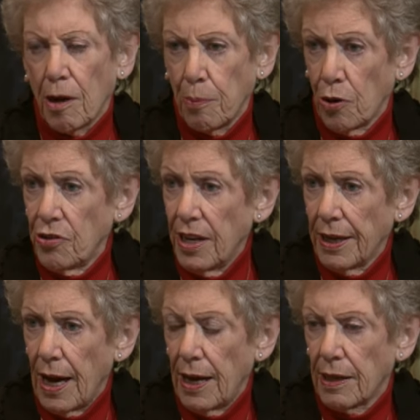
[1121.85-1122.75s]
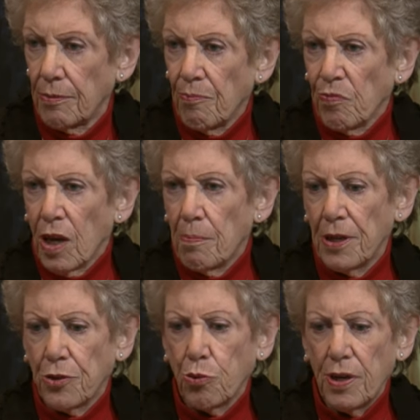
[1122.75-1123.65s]
a person and God
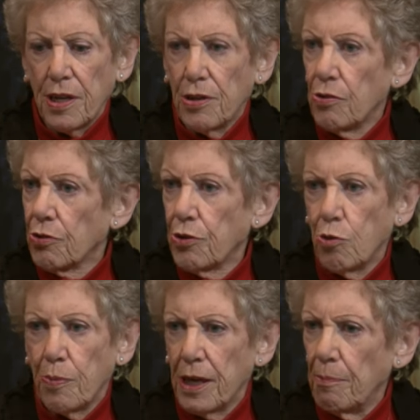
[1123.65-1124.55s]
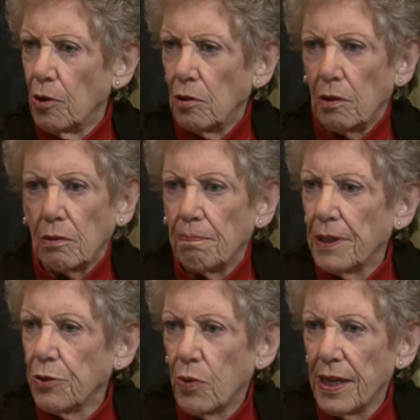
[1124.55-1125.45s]
between two people,
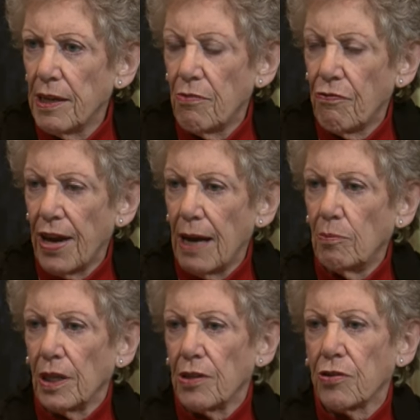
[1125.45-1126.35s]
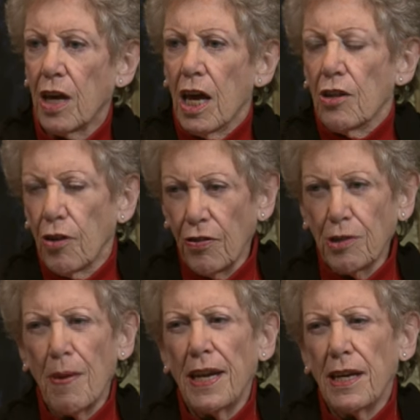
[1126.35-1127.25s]
between families. Sure. Yeah. So
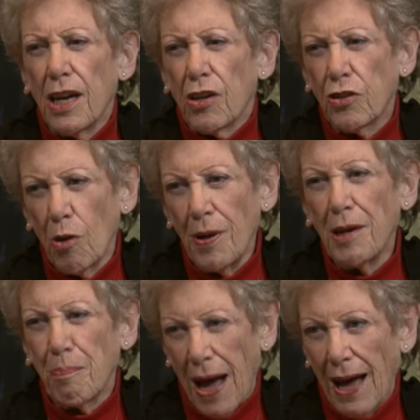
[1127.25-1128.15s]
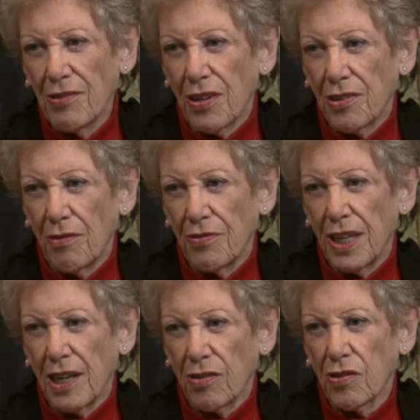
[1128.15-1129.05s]
there's many, so many positive
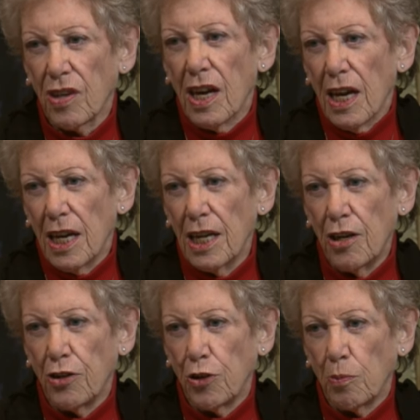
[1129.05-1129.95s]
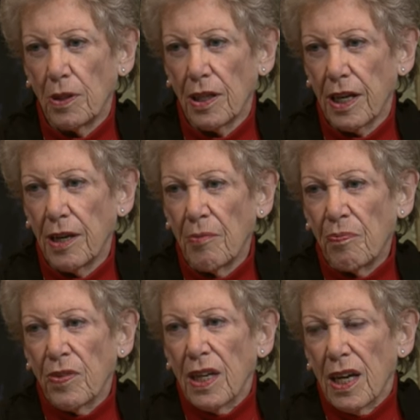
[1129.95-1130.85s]
things mm-hmm. in a jubilee.
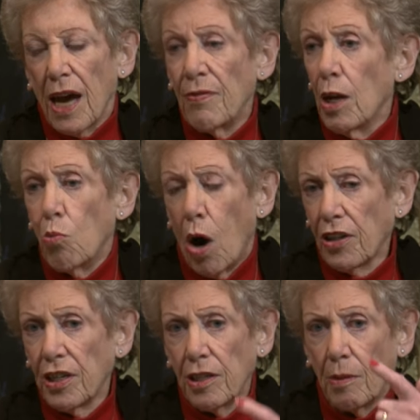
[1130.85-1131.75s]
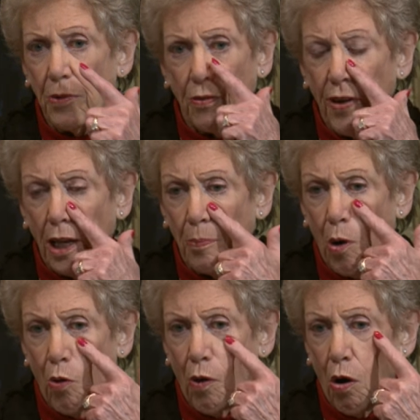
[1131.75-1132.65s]
Mm-hmm. And then watching them develop
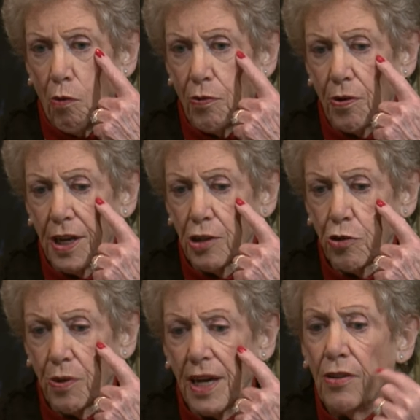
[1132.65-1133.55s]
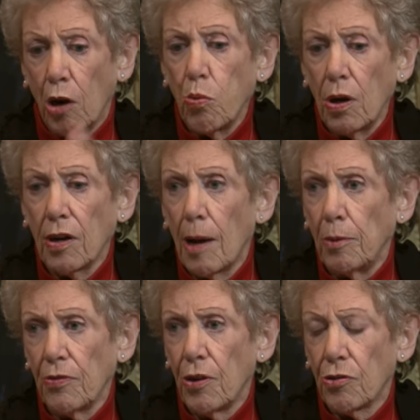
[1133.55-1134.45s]
o- over history. And there were a
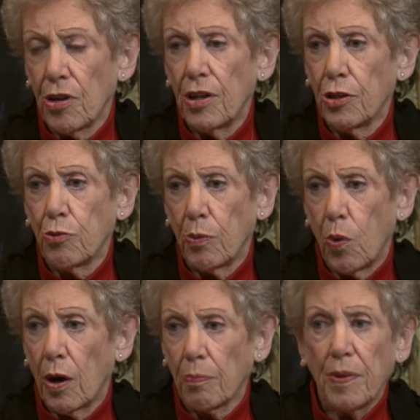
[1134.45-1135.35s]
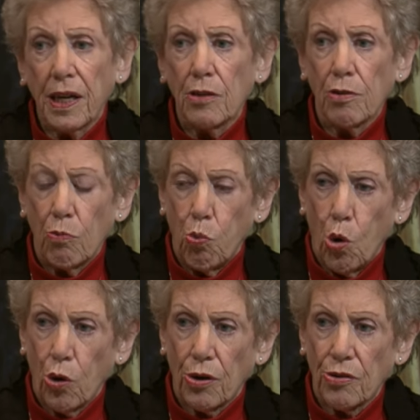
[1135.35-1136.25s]
couple of years in history where, because of
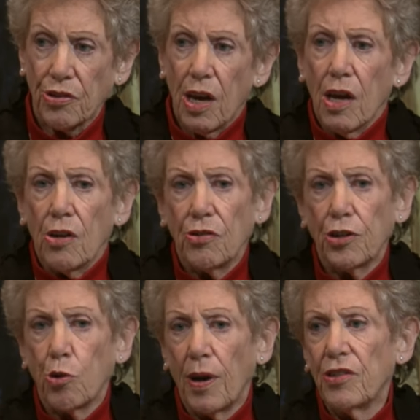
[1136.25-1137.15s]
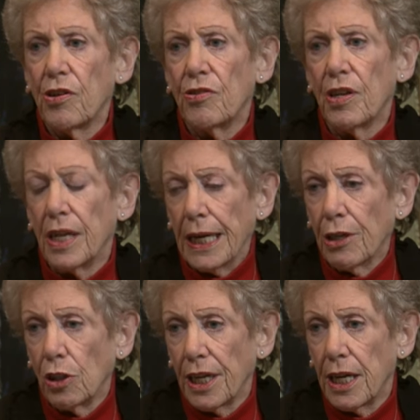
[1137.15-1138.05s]
wars, situations in
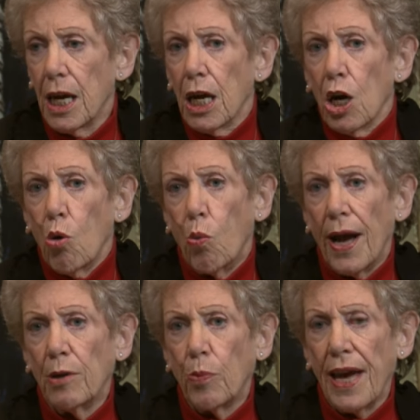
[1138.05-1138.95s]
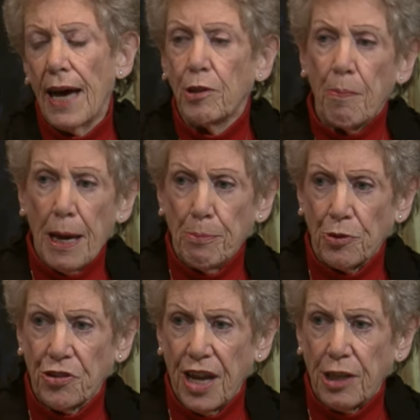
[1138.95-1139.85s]
Italy, when we had the
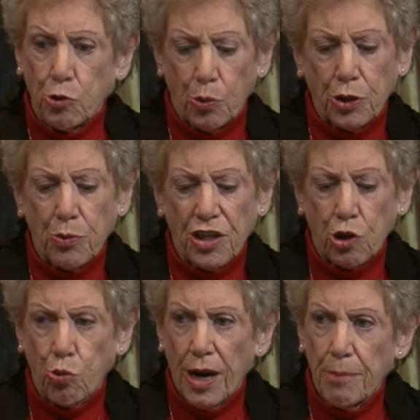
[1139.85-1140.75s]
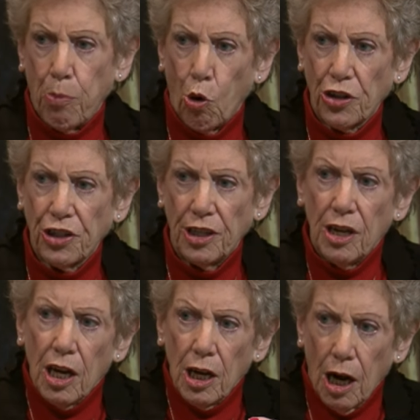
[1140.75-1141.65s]
Papal States, which was a great
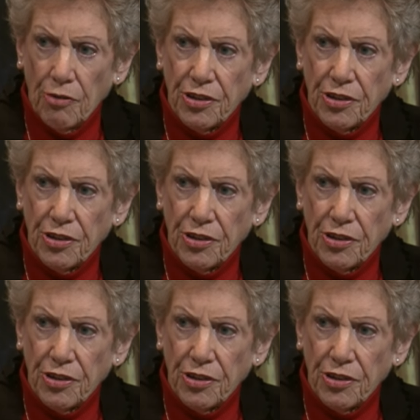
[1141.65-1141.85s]
portion of